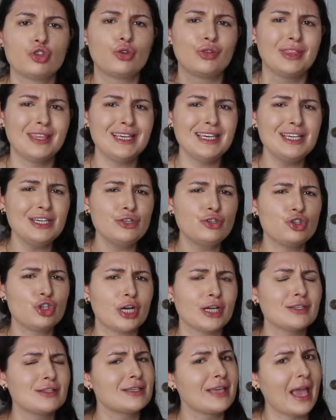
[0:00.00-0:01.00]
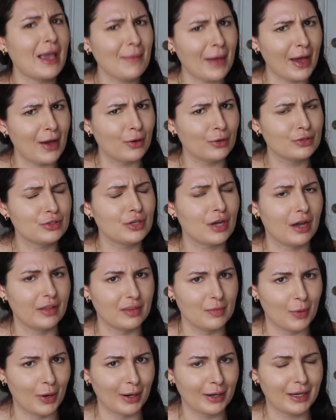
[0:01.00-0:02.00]
So these just came out on
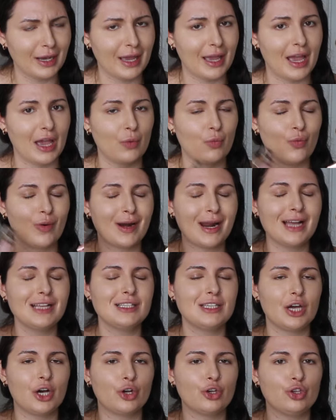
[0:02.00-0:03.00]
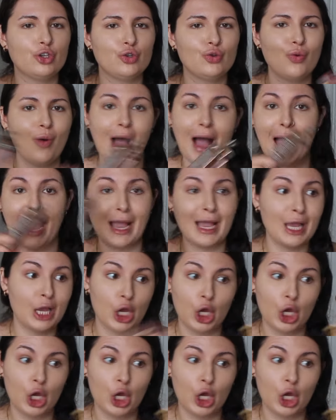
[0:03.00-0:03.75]
the market, and when I tell you I